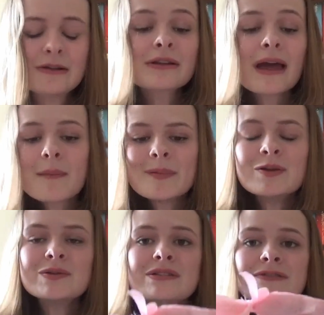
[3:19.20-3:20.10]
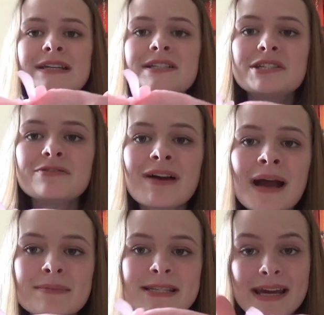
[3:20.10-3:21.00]
Look how beautifully she's
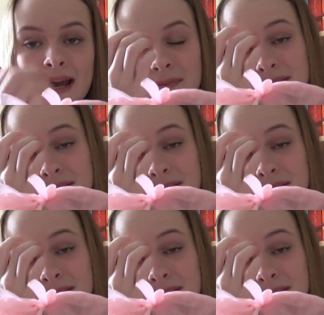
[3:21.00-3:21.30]
wrapped it. I'm